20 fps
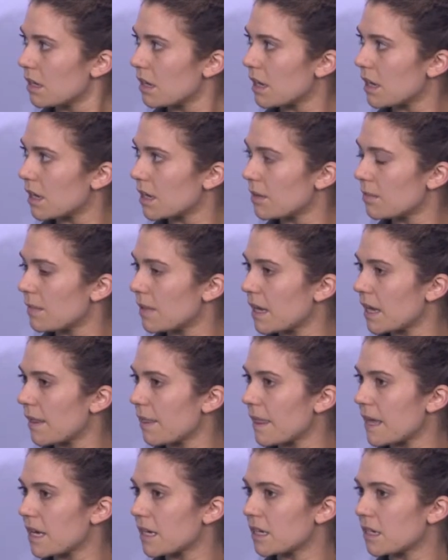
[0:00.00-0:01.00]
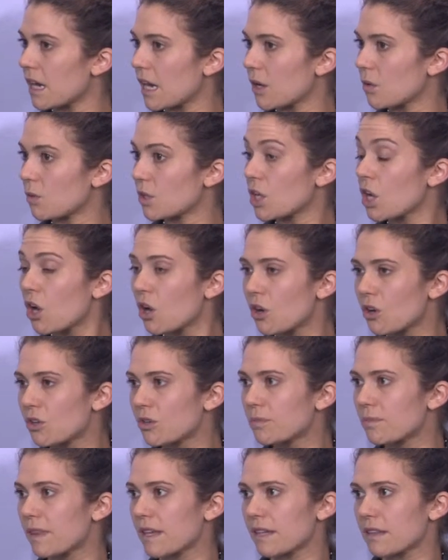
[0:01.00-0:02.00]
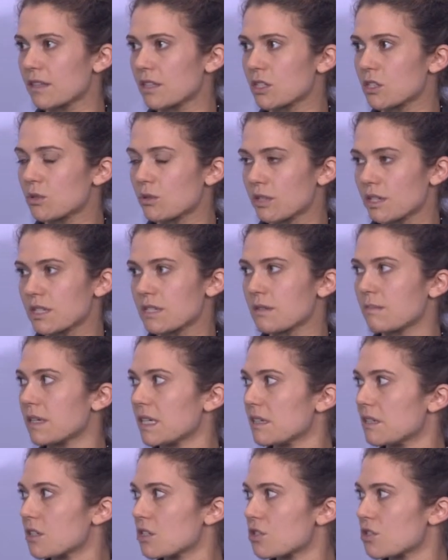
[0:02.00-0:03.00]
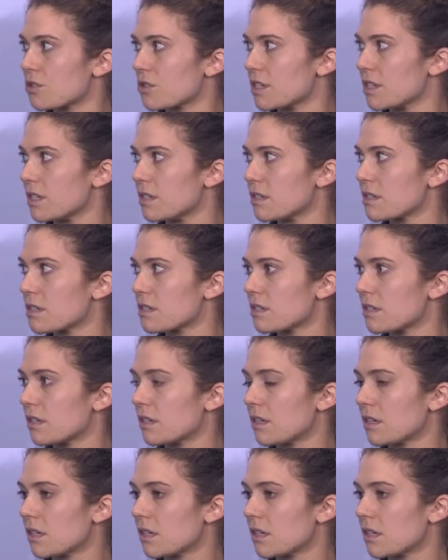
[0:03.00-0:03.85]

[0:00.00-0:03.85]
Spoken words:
And then I would hope that the tourism industry's